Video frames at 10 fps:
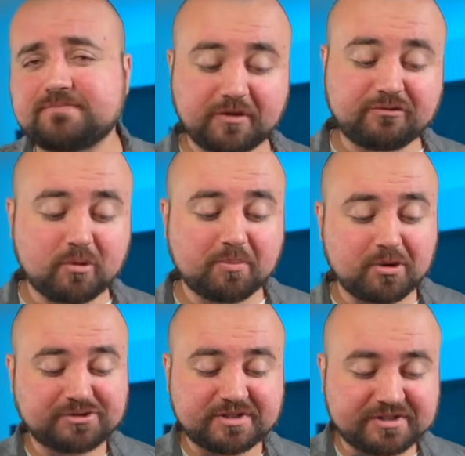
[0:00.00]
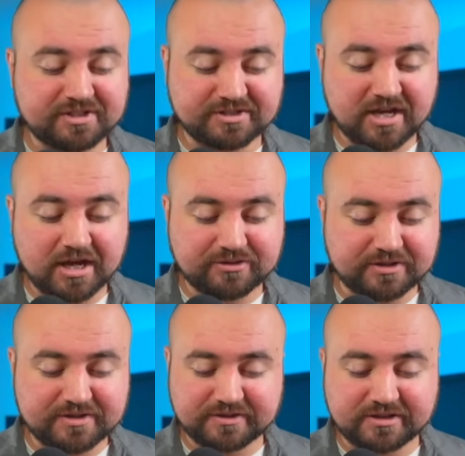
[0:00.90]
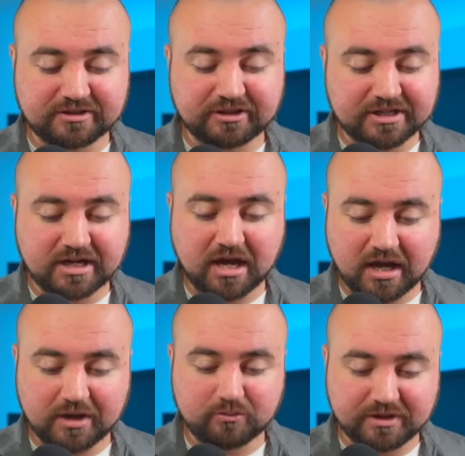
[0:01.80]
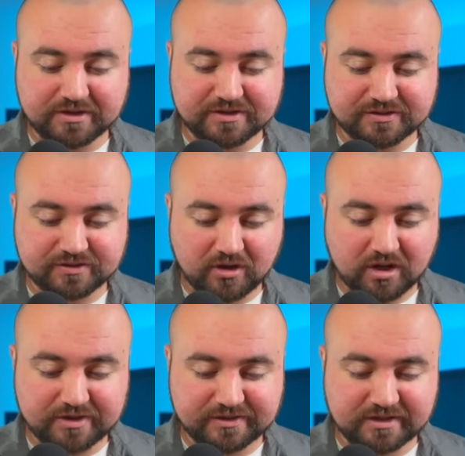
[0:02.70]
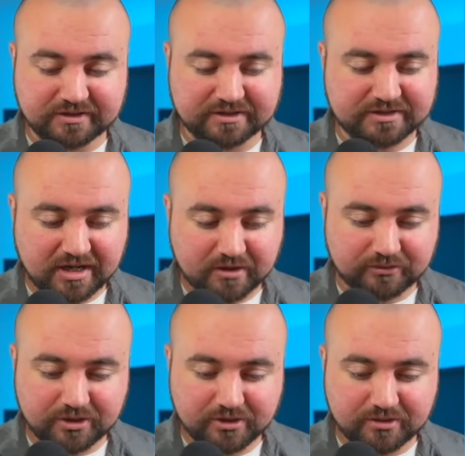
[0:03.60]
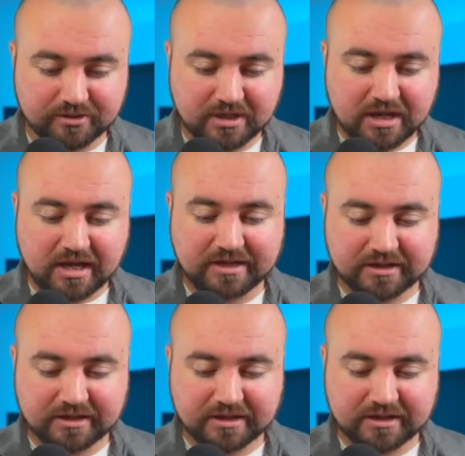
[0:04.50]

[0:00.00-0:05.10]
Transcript: But if you are posting to TikTok, you can easily click on one of these songs and click download and